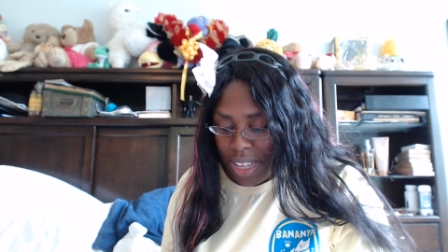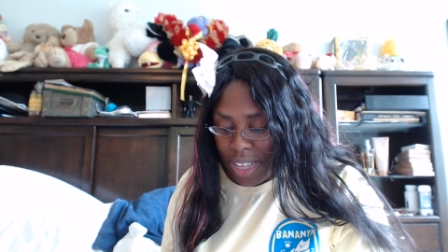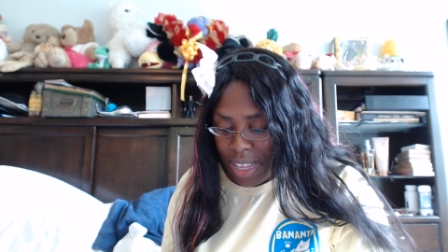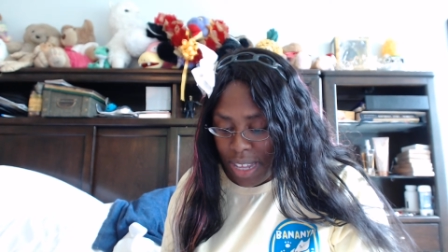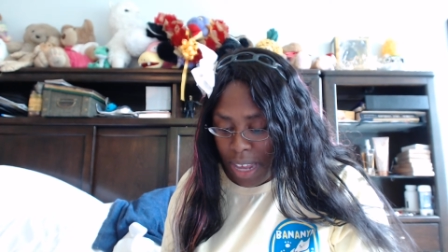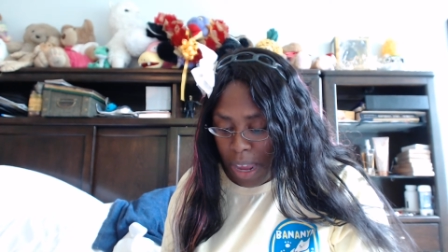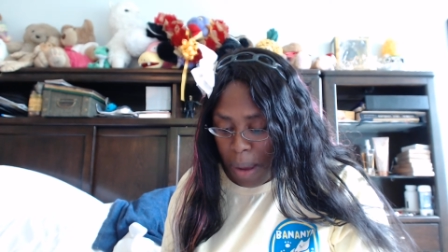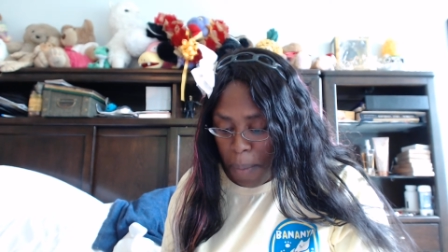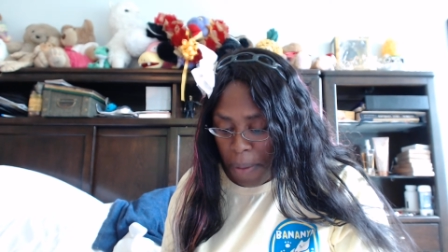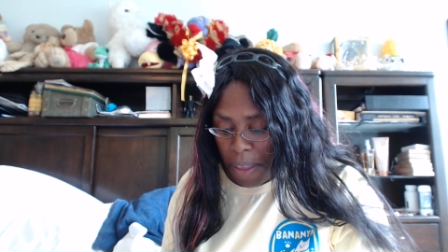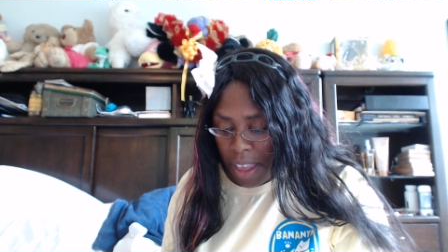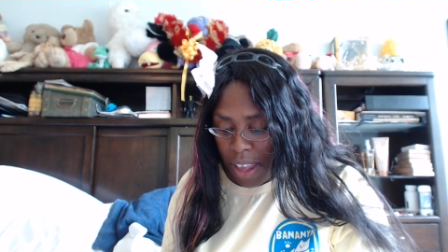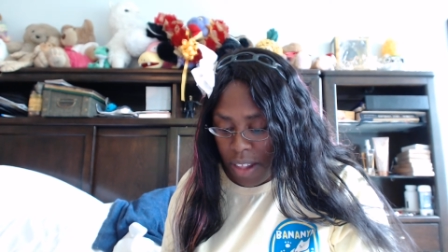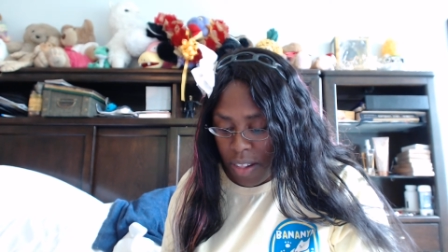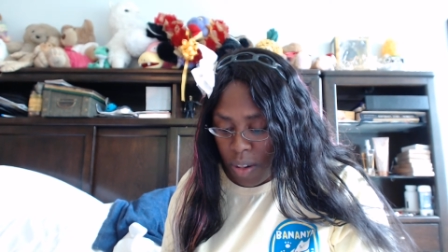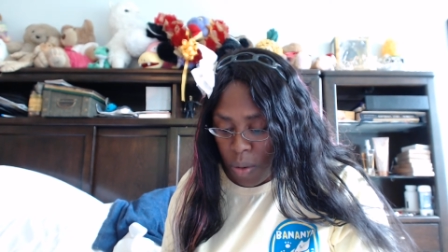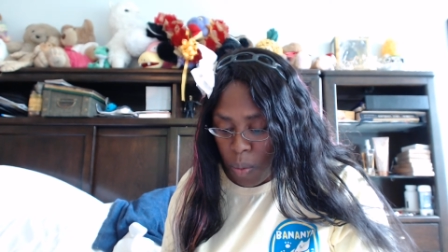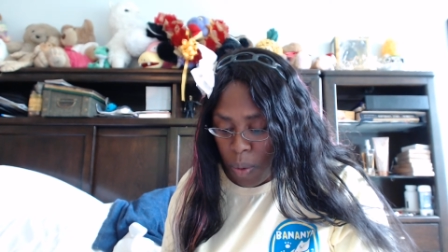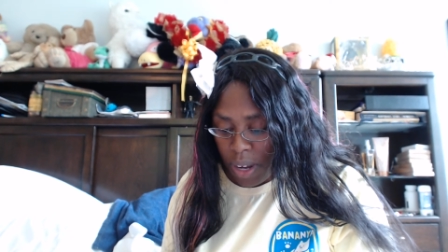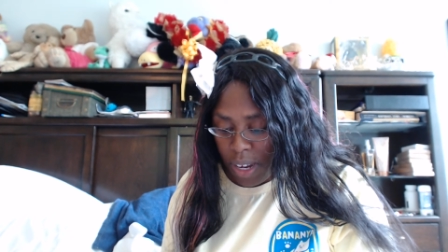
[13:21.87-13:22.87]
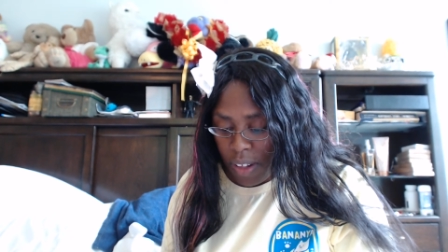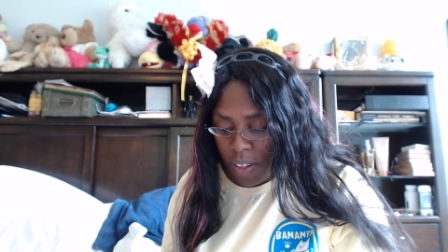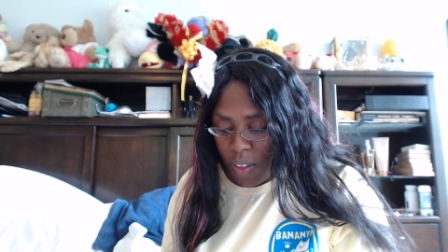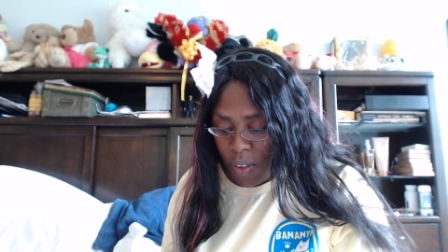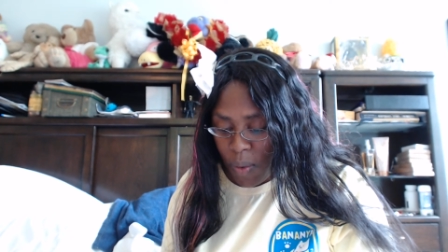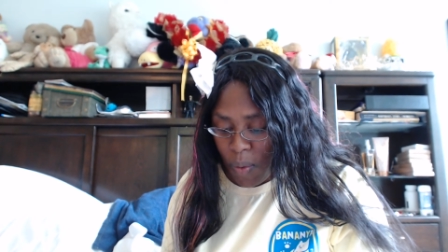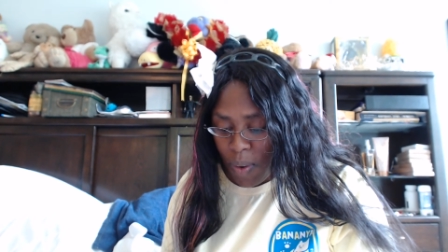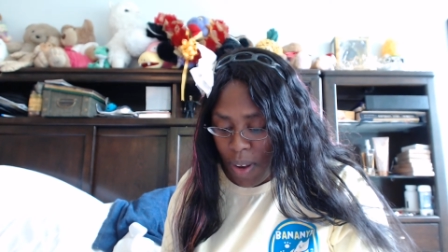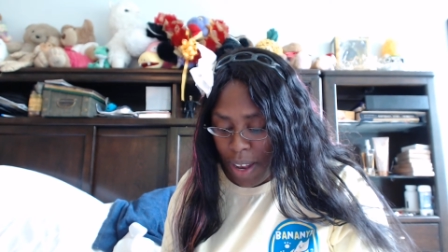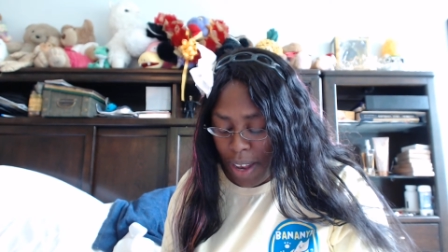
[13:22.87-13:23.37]

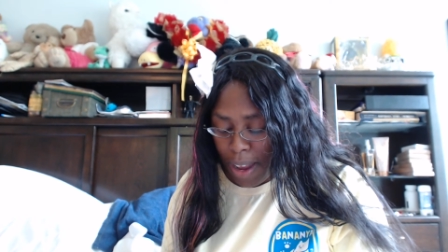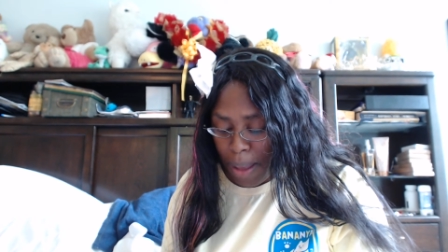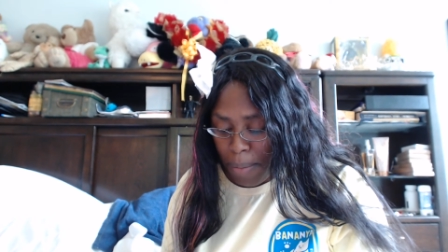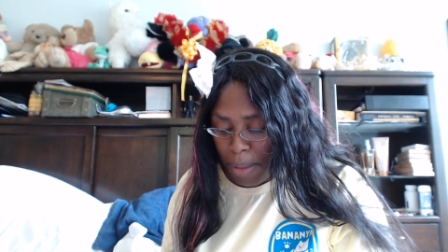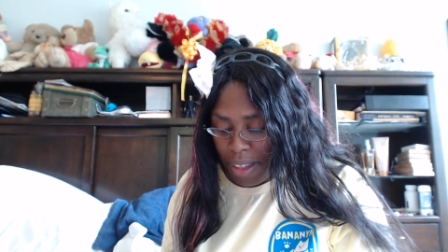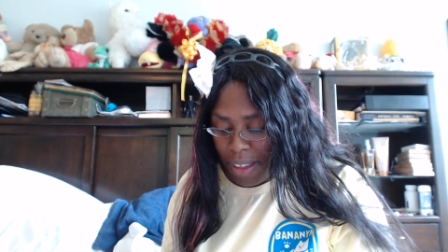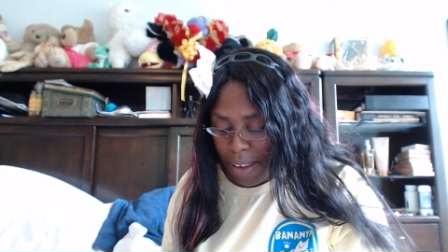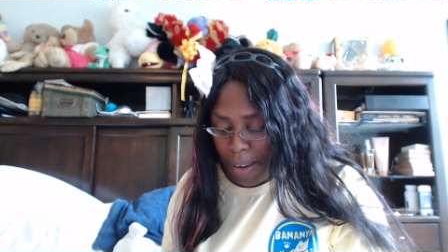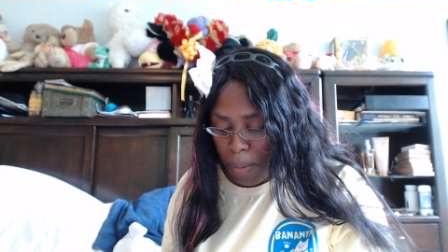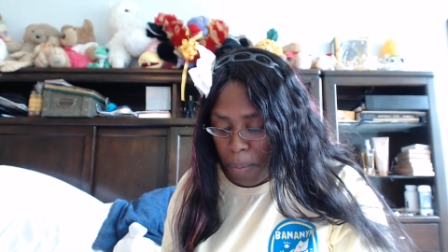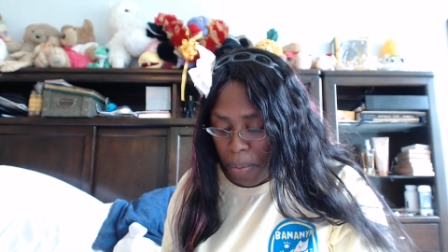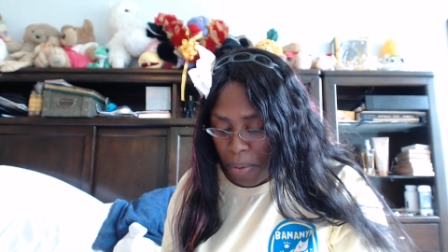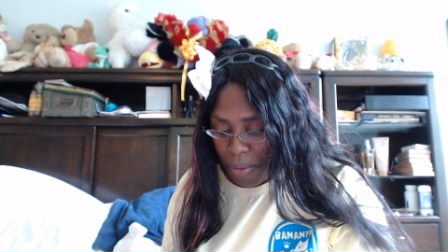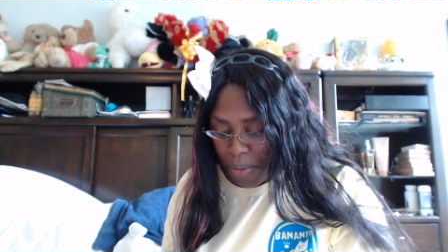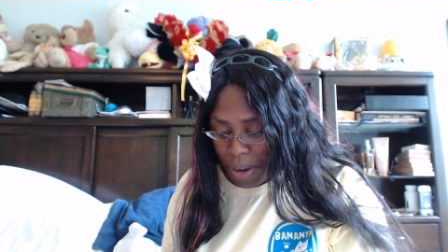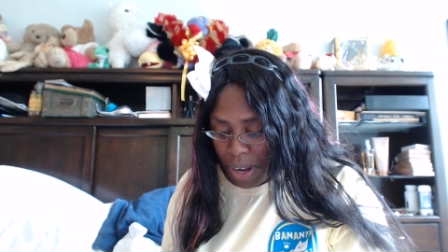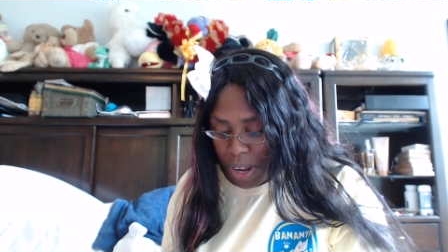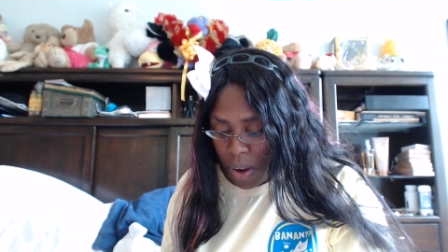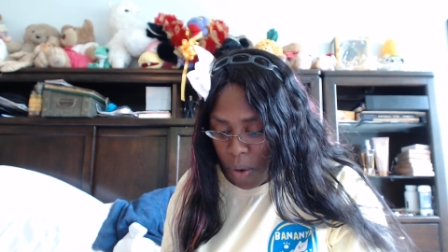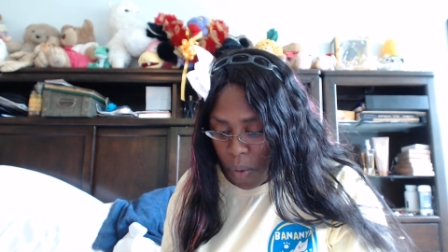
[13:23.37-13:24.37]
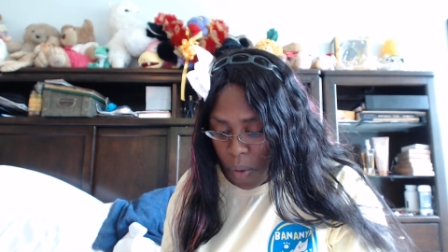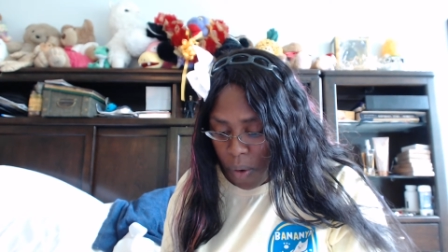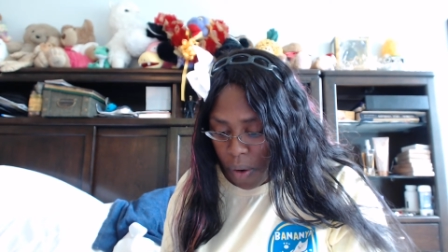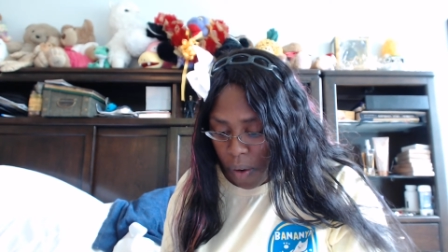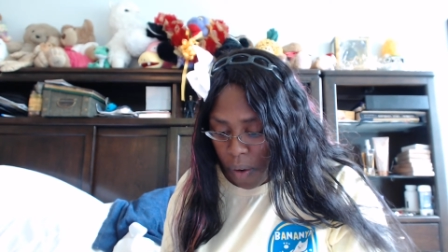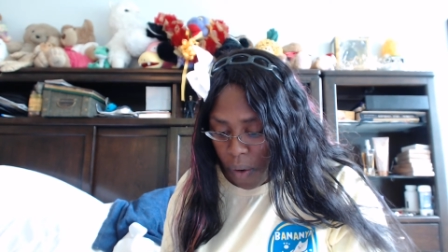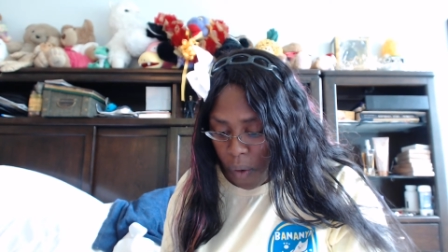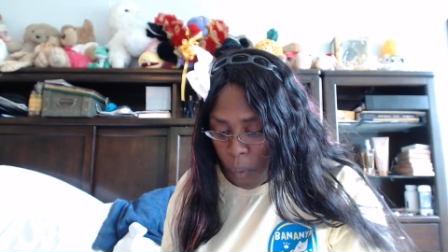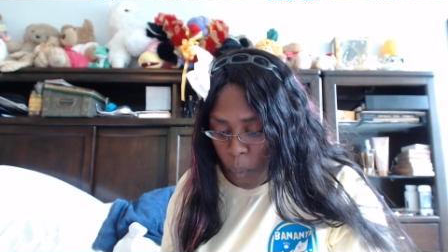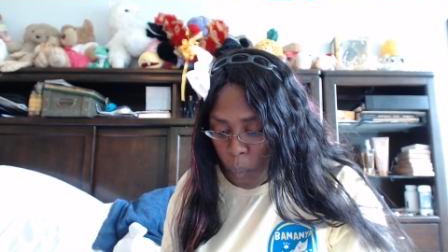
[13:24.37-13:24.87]
CP22 limited
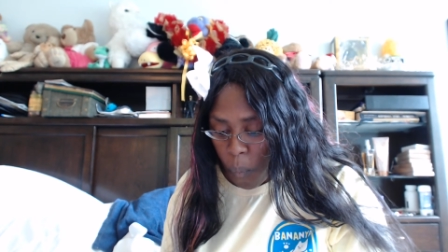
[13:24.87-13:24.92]
pre-order